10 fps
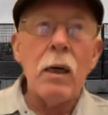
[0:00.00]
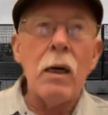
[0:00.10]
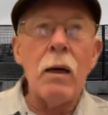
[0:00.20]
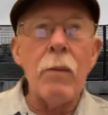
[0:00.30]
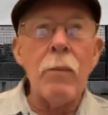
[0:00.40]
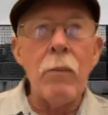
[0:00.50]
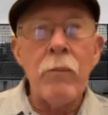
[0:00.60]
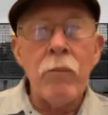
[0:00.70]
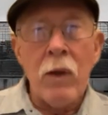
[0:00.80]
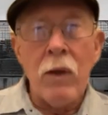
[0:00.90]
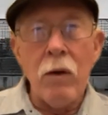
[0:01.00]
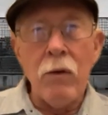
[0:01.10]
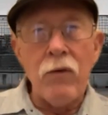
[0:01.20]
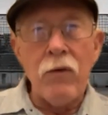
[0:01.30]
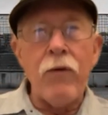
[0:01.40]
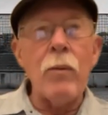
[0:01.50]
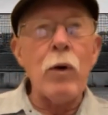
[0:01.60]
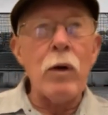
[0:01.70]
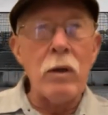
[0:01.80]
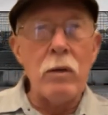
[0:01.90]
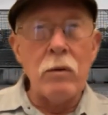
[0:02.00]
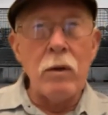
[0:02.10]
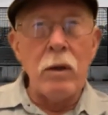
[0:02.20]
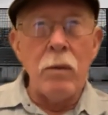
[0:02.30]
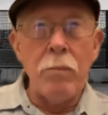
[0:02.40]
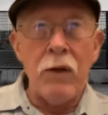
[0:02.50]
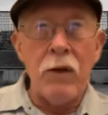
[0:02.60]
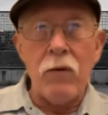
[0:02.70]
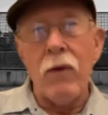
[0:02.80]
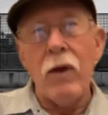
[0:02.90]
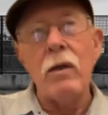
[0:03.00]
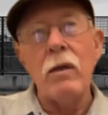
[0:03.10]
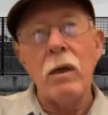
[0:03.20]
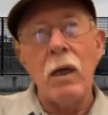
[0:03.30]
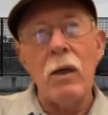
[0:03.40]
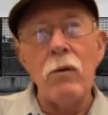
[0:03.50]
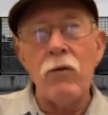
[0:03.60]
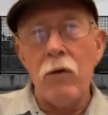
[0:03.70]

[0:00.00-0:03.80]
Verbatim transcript: Um, there is a farm worker union in Pennsylvania and New